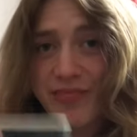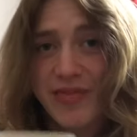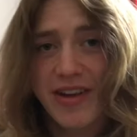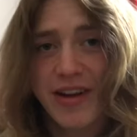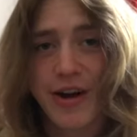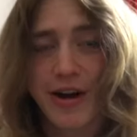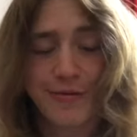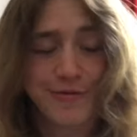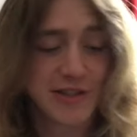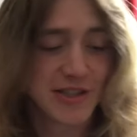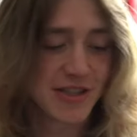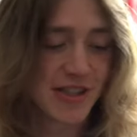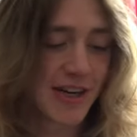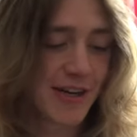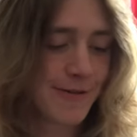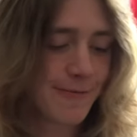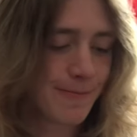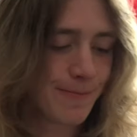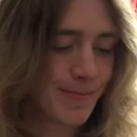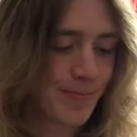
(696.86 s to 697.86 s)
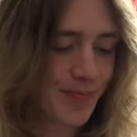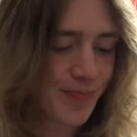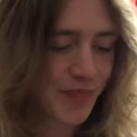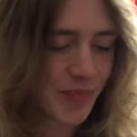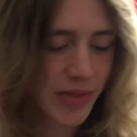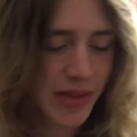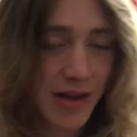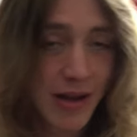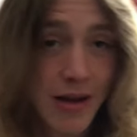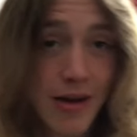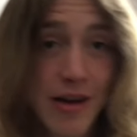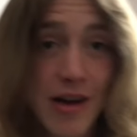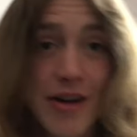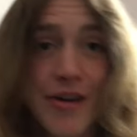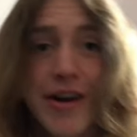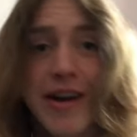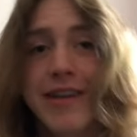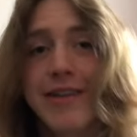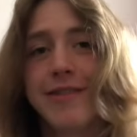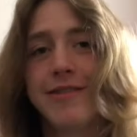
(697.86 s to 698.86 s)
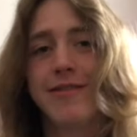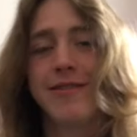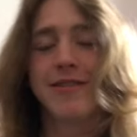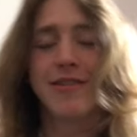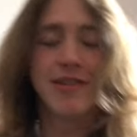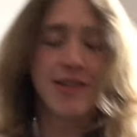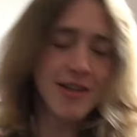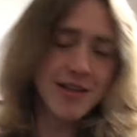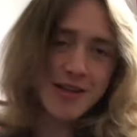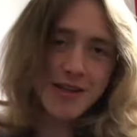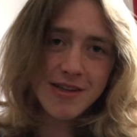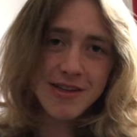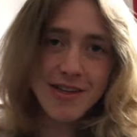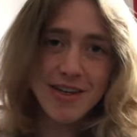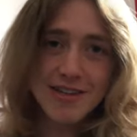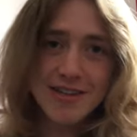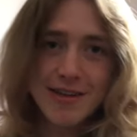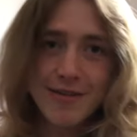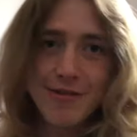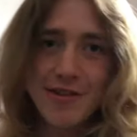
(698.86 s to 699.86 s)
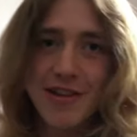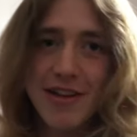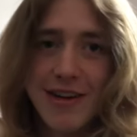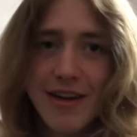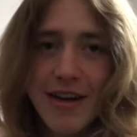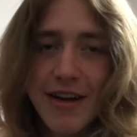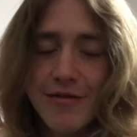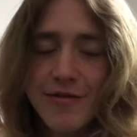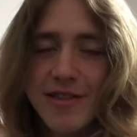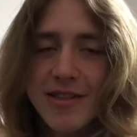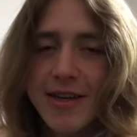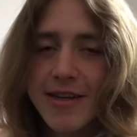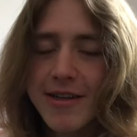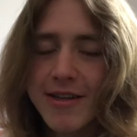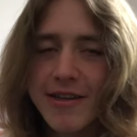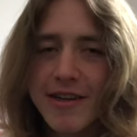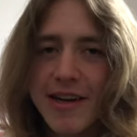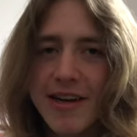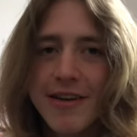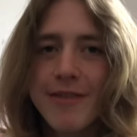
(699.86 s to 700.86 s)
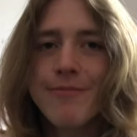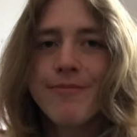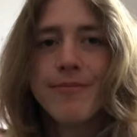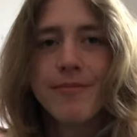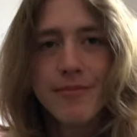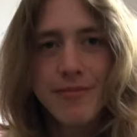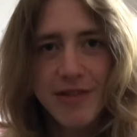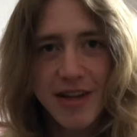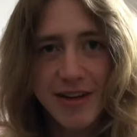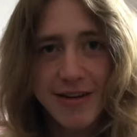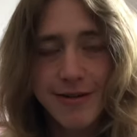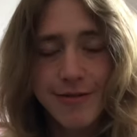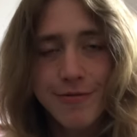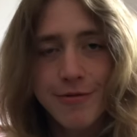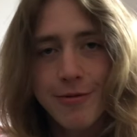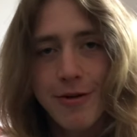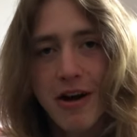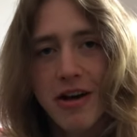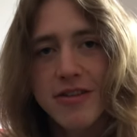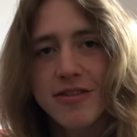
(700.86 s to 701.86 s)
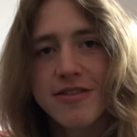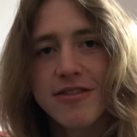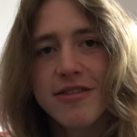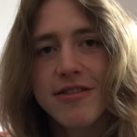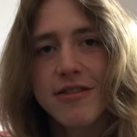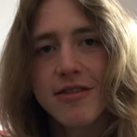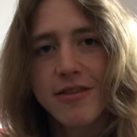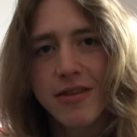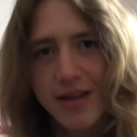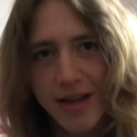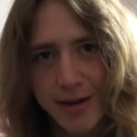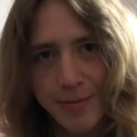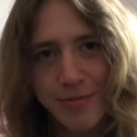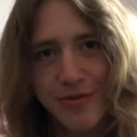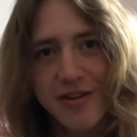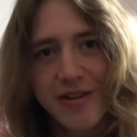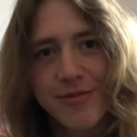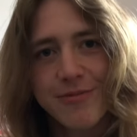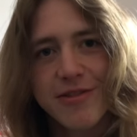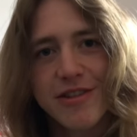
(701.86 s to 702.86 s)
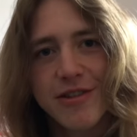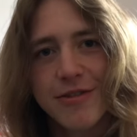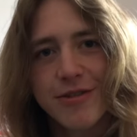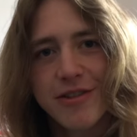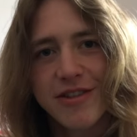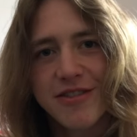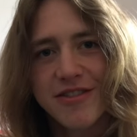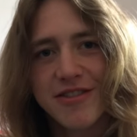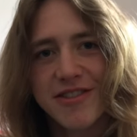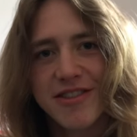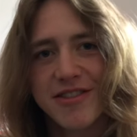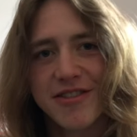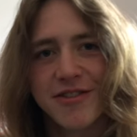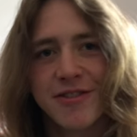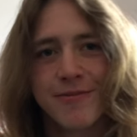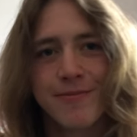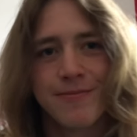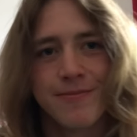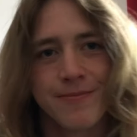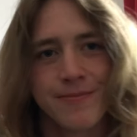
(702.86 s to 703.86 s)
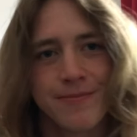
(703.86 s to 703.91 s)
Coffee's done. Alright, that's everything I have to say today. Thank you for watching. Keep running when no one else is.